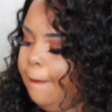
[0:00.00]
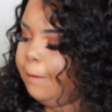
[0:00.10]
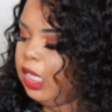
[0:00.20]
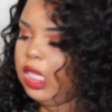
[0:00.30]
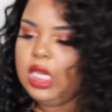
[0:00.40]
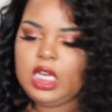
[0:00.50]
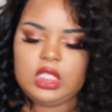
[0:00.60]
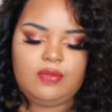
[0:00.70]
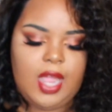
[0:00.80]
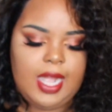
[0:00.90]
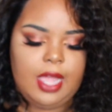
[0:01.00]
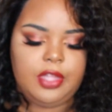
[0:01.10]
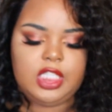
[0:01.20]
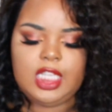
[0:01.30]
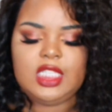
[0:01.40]
But let's find
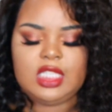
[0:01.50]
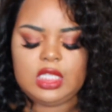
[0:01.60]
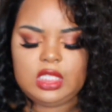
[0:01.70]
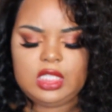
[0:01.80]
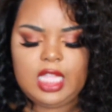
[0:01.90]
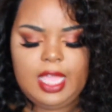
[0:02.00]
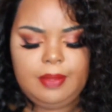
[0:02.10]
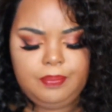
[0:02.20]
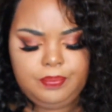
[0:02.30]
out. It says it's a set.